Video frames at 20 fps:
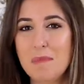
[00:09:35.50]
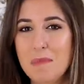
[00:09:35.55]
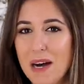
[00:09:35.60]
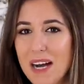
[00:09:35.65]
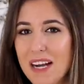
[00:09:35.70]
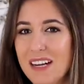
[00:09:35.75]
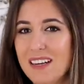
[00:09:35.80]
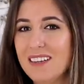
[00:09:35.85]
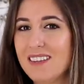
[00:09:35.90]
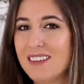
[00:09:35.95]

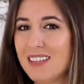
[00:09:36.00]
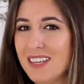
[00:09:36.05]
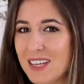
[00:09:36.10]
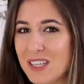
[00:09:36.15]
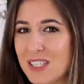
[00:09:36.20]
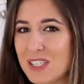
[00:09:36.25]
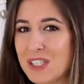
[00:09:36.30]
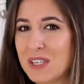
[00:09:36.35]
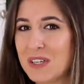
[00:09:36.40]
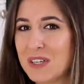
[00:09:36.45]
But
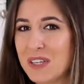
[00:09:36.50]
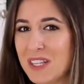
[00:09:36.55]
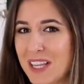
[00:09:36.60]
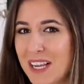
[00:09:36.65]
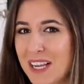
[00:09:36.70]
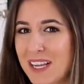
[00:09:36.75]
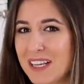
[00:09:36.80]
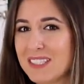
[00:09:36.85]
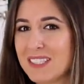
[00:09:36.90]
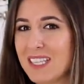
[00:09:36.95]
there are certain
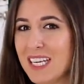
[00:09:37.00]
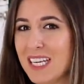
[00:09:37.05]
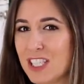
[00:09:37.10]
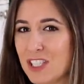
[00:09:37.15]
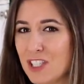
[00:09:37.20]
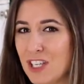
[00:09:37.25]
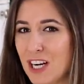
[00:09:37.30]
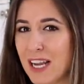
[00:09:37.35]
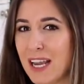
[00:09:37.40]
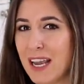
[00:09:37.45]
things
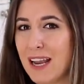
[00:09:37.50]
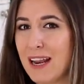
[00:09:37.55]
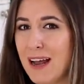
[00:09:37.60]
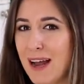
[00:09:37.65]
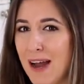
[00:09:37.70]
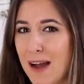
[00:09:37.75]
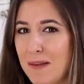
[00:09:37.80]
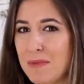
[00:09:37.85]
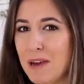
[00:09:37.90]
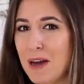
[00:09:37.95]
like
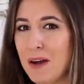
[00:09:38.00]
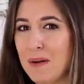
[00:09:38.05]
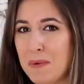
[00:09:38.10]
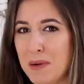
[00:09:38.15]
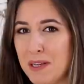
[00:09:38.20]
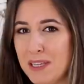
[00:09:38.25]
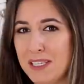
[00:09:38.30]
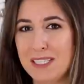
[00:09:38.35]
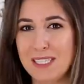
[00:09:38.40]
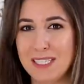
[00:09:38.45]
chicken I'm
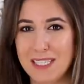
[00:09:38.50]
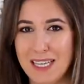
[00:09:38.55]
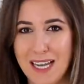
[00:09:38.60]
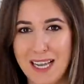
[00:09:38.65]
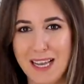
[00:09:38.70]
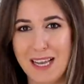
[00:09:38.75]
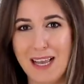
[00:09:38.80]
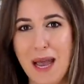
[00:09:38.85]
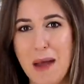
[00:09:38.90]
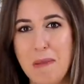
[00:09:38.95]
not willing to
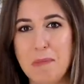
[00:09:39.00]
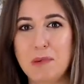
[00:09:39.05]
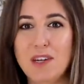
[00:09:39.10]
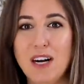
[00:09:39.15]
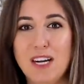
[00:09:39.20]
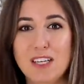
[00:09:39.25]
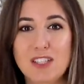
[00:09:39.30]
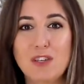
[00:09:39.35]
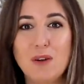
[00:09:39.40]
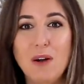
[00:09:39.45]
take a
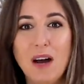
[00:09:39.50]
gamble on.